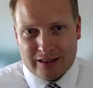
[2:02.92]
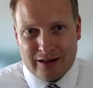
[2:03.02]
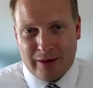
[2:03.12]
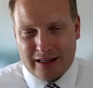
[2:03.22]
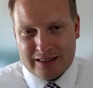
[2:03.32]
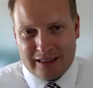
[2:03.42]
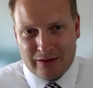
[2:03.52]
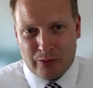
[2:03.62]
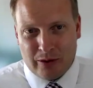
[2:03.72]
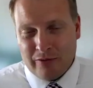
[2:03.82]
and
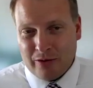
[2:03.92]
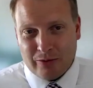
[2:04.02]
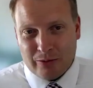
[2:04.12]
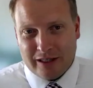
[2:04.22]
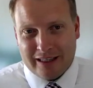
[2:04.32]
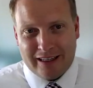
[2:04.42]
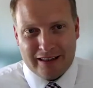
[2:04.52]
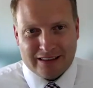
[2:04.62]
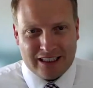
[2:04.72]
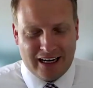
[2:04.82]
medicine, whatever really
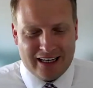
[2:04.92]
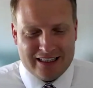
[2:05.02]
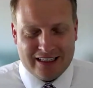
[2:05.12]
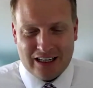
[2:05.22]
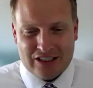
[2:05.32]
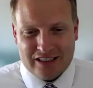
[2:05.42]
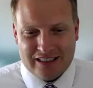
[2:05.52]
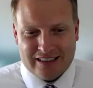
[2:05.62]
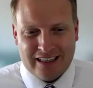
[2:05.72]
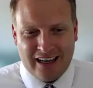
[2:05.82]
Shannon touches